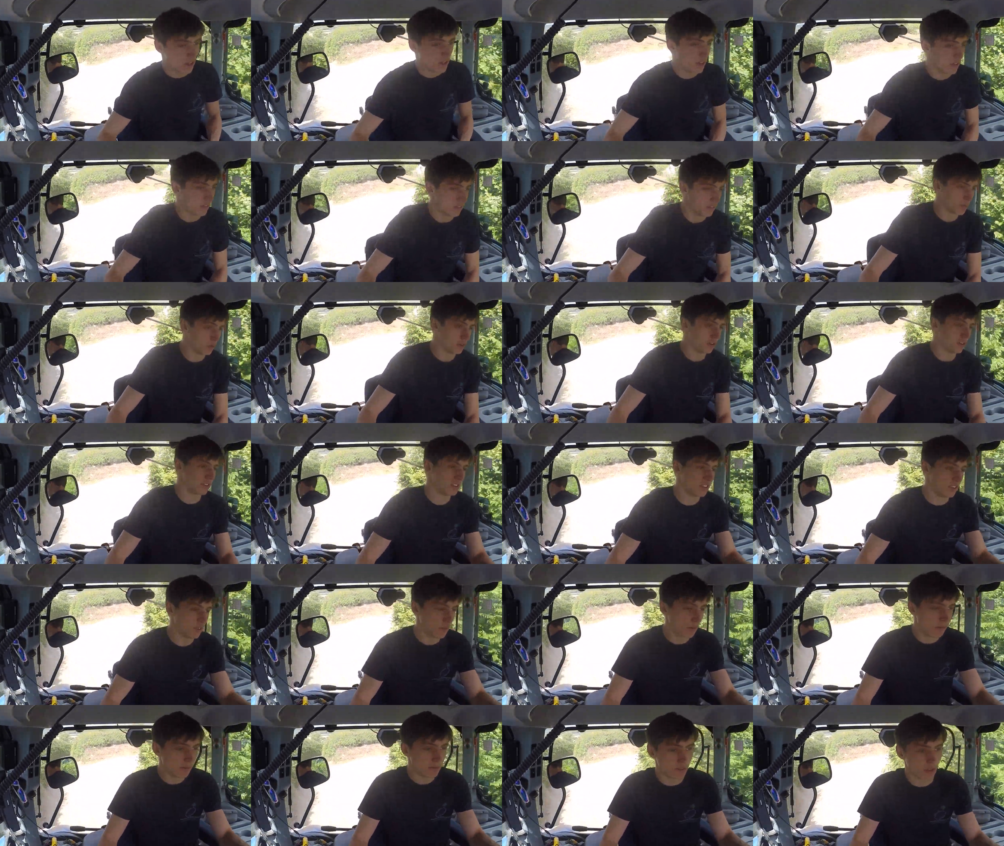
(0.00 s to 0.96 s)
If you want to
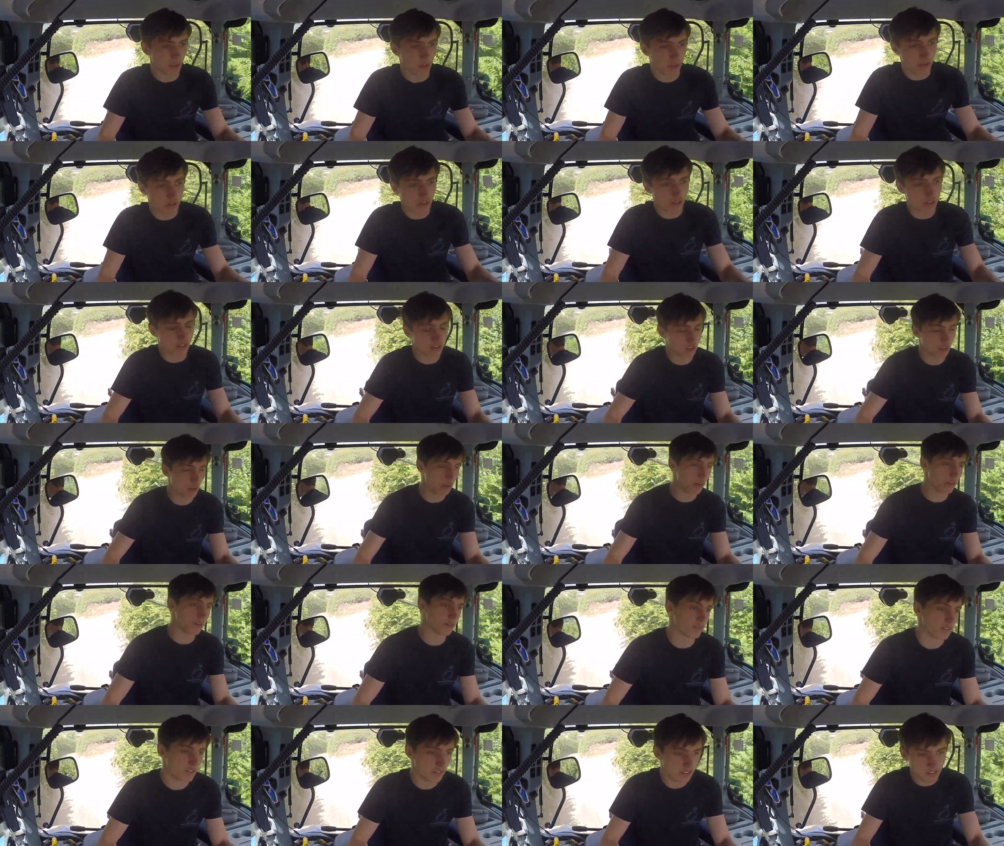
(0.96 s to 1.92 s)
see what we're doing on a sort
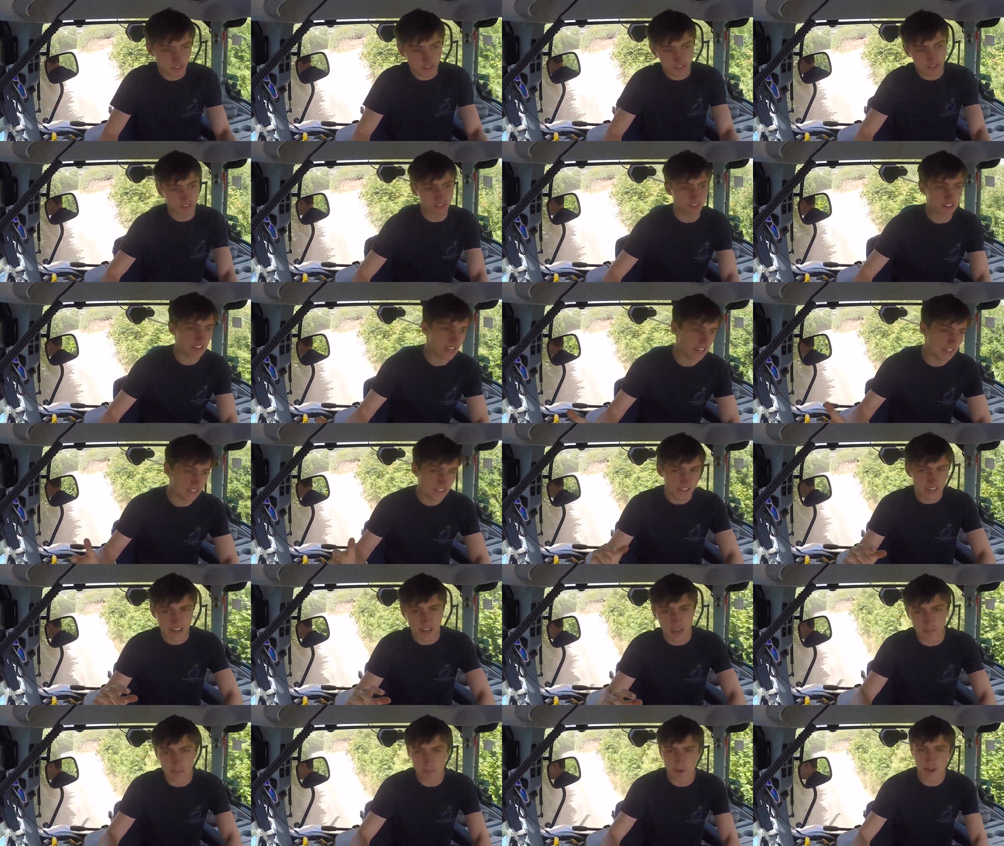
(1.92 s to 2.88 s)
of
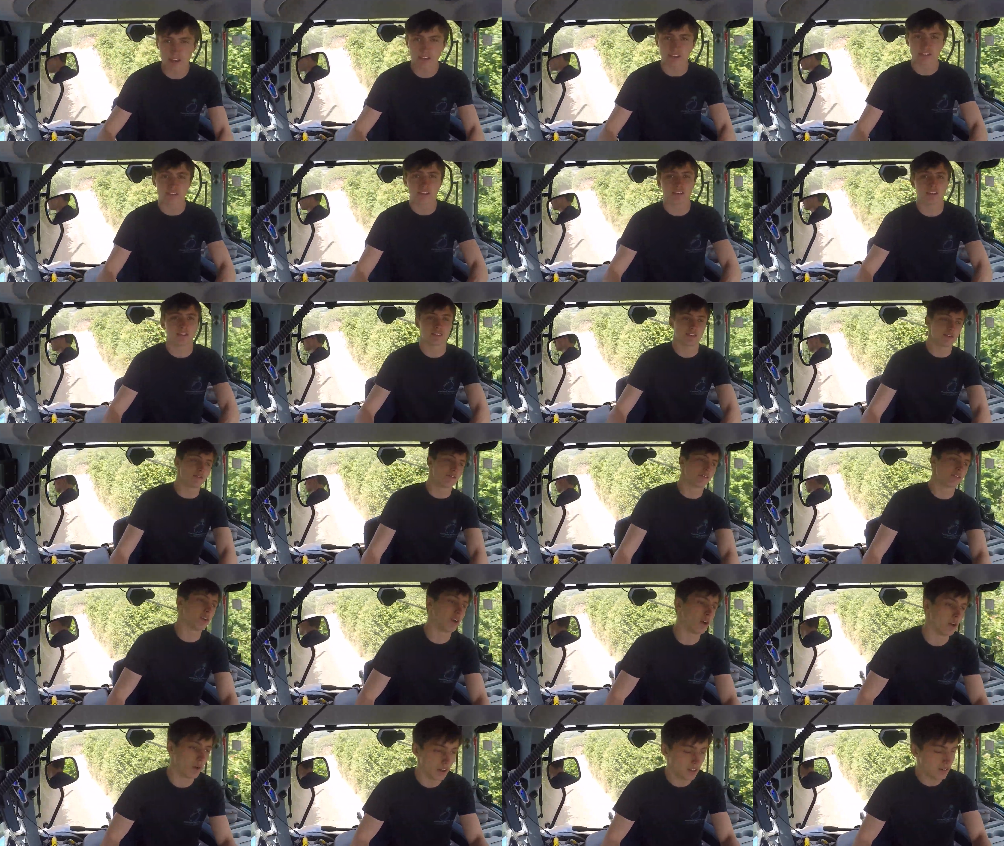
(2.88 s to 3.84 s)
day-to-day basis, then
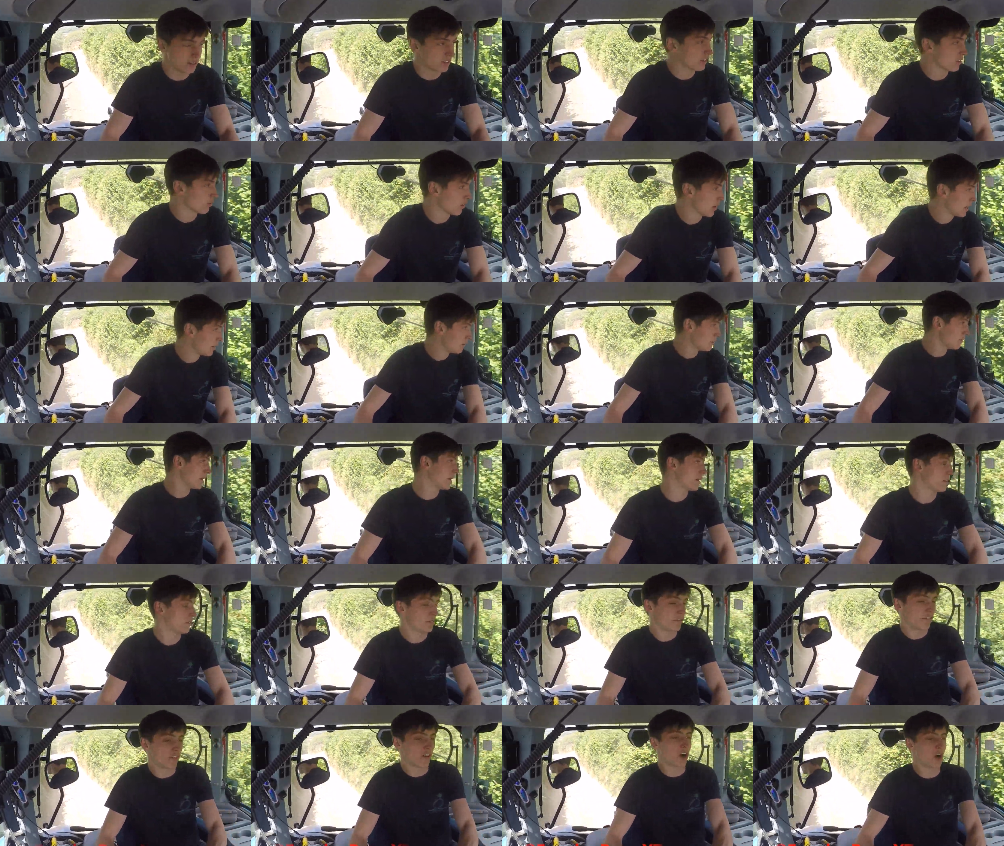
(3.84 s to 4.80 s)
follow our Instagram at
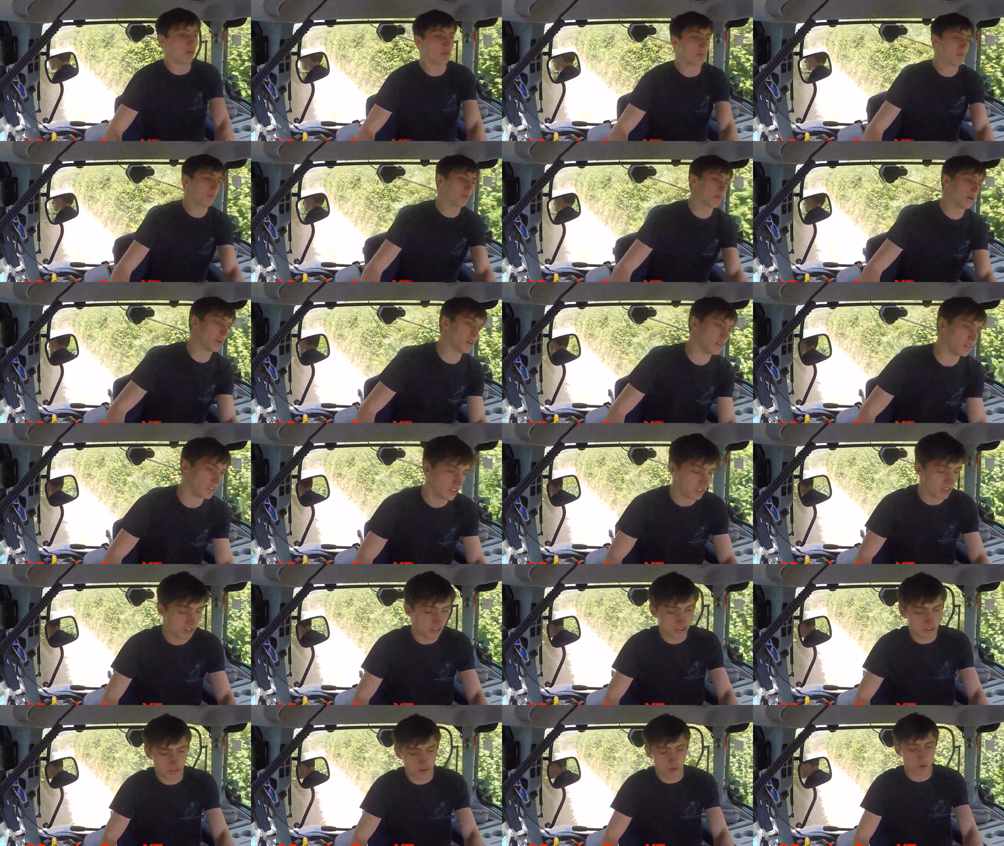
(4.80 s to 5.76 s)

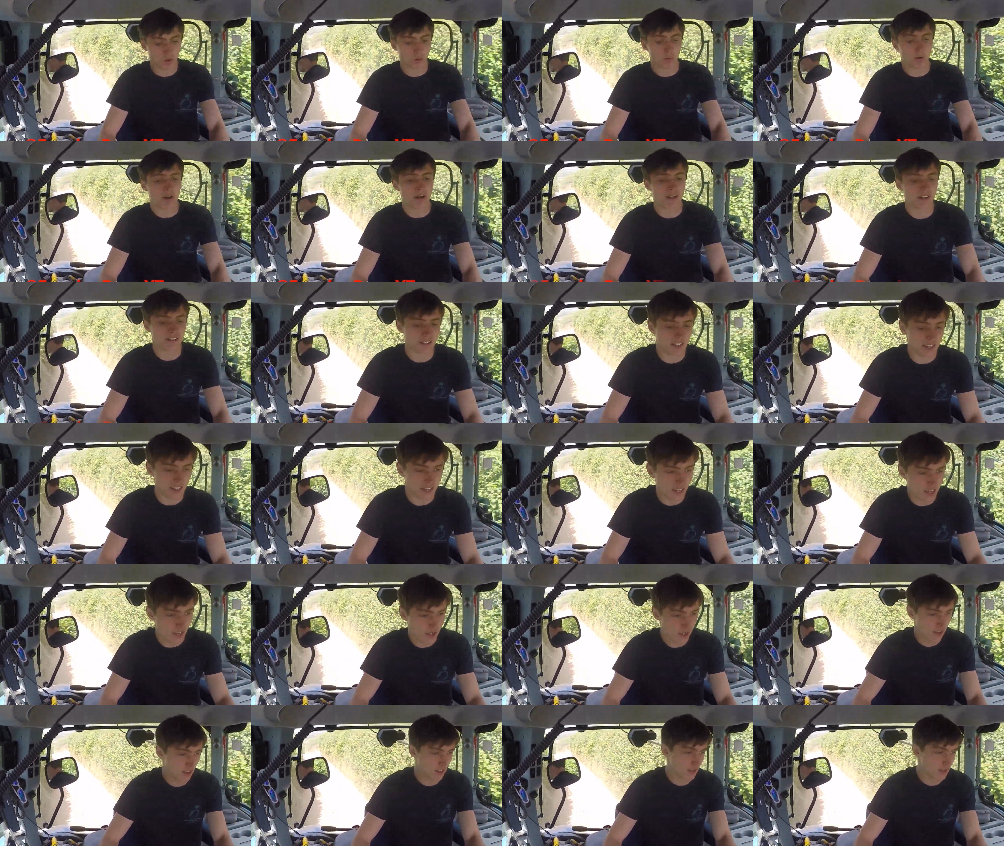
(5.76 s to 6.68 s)
farmingbros_YT.